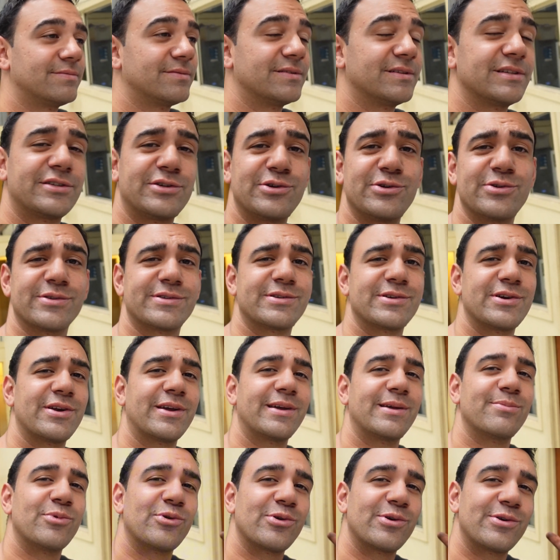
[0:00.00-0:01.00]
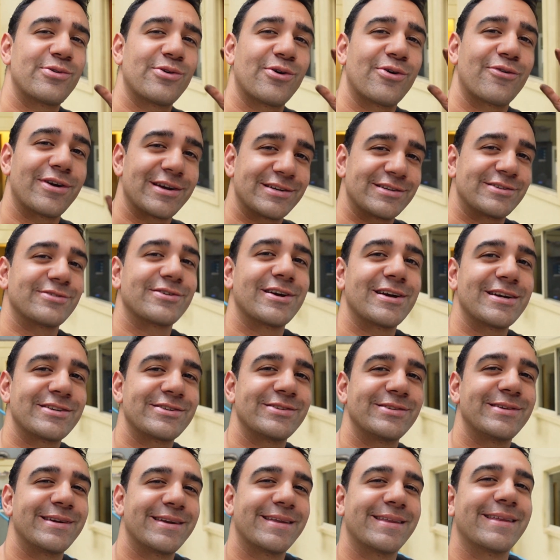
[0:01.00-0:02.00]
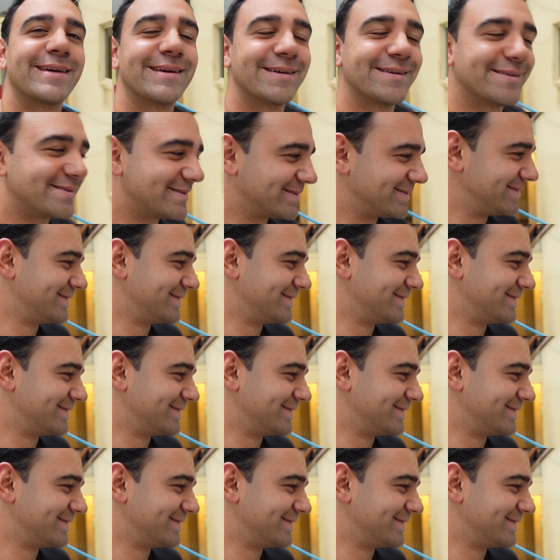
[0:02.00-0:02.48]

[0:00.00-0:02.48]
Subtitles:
This Ute's turning in more into a restoration than anything else.